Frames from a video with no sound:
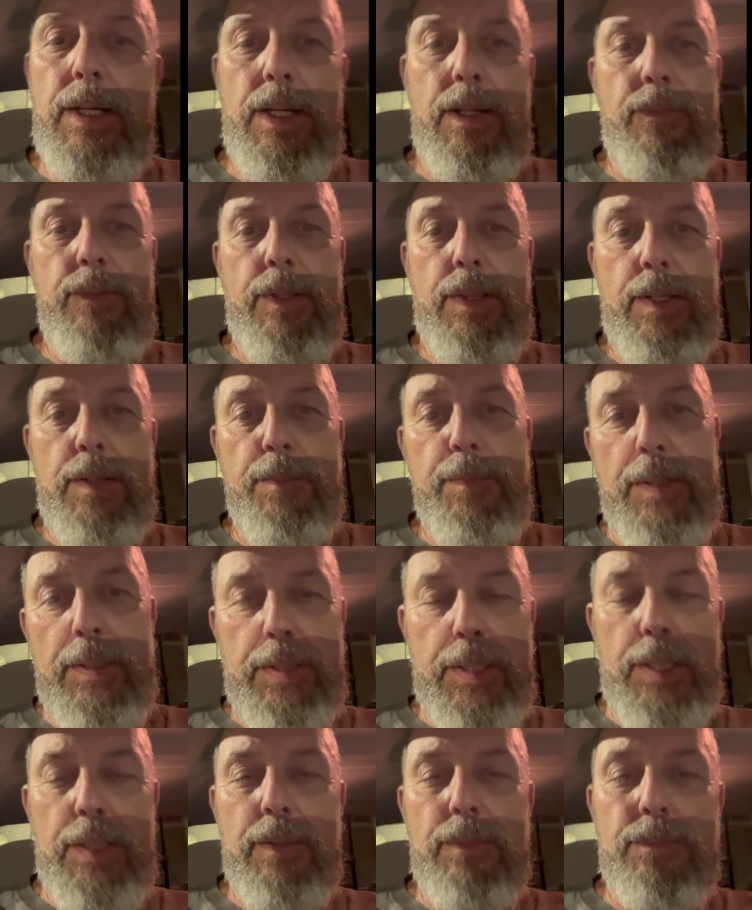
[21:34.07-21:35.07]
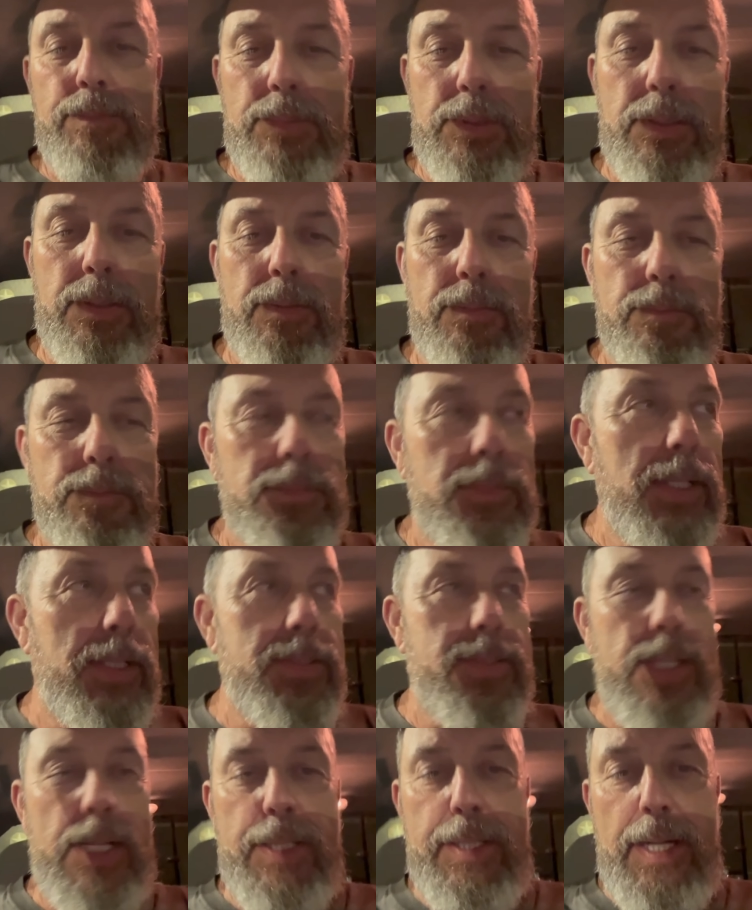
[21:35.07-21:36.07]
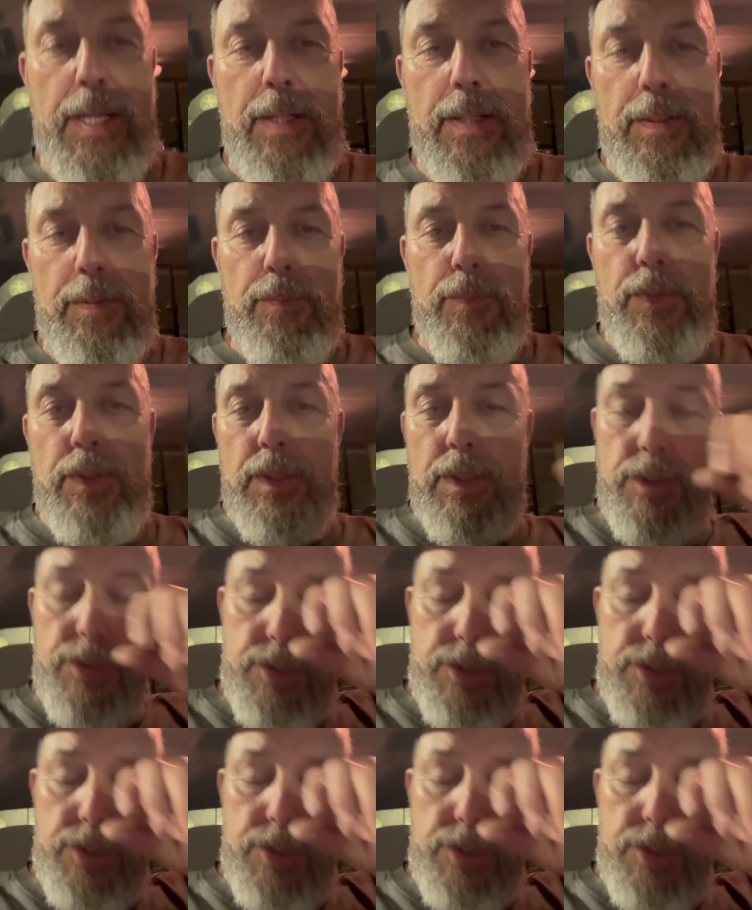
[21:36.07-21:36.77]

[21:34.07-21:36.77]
have anything. But I sat down in one of the